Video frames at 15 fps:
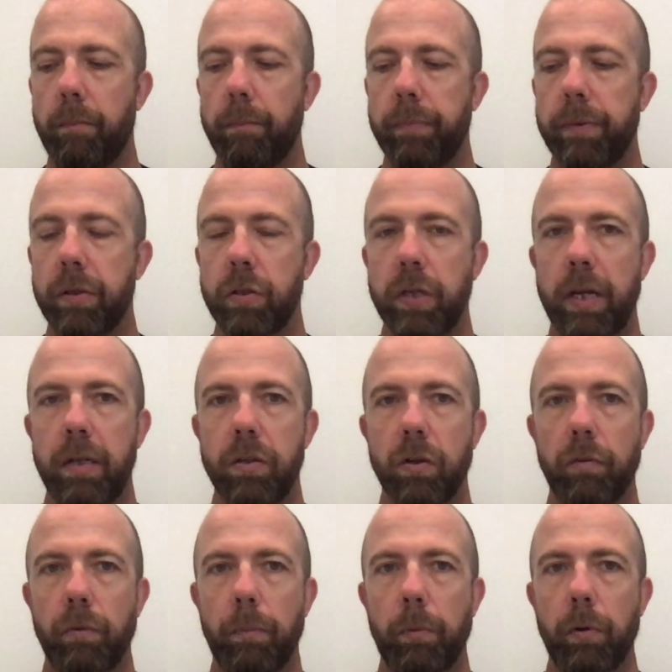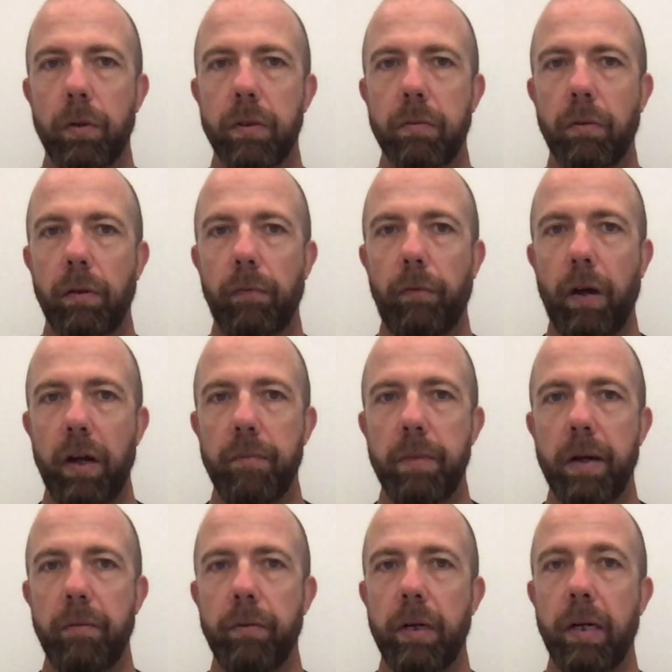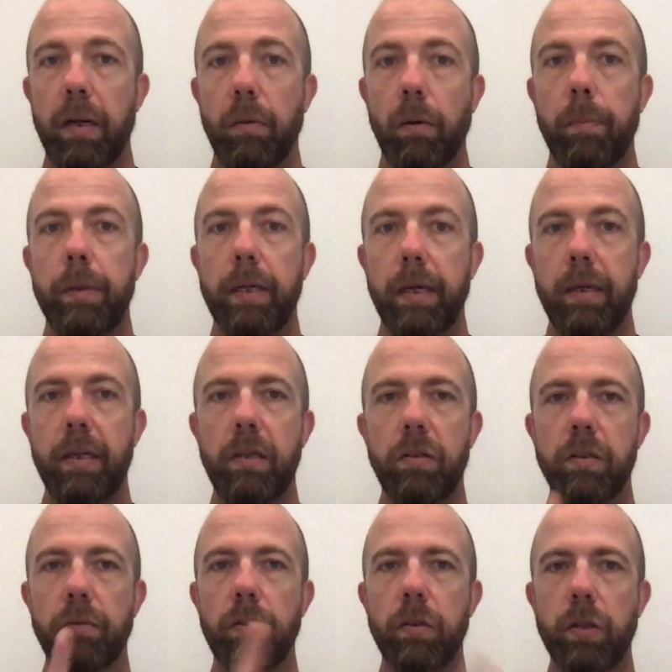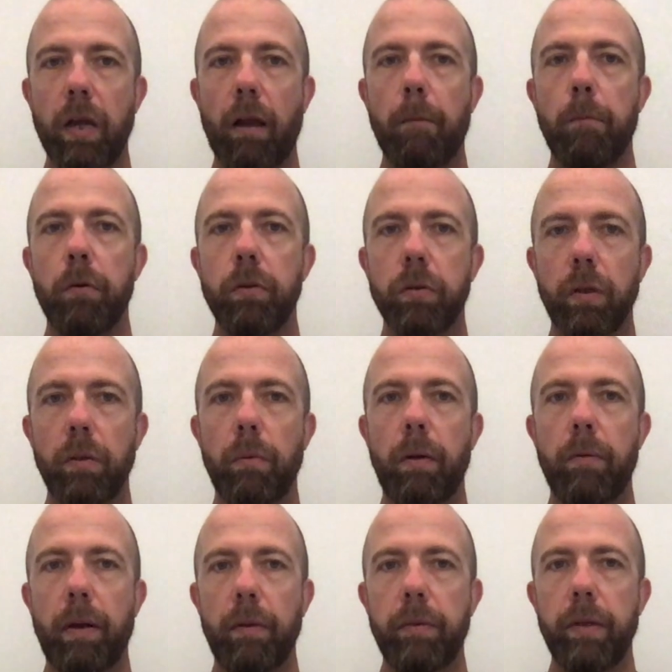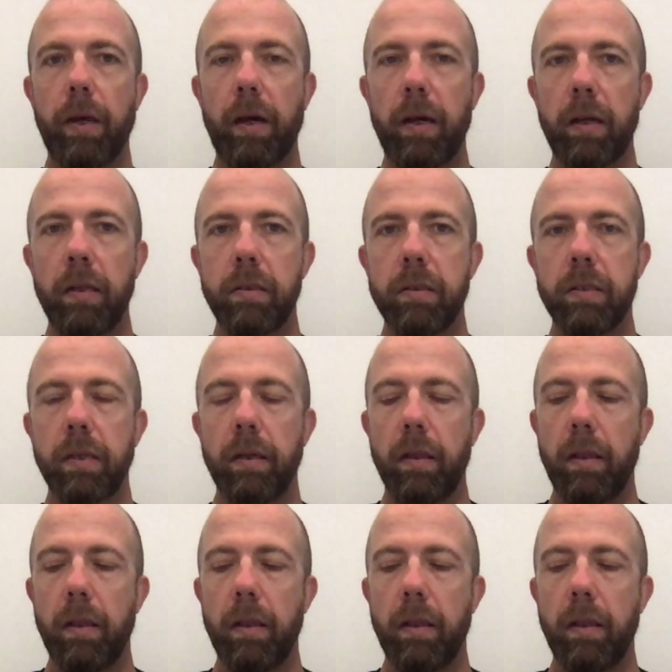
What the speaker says: the changeover points for the 5-man relay will be at each of the checkpoints on the way around the island,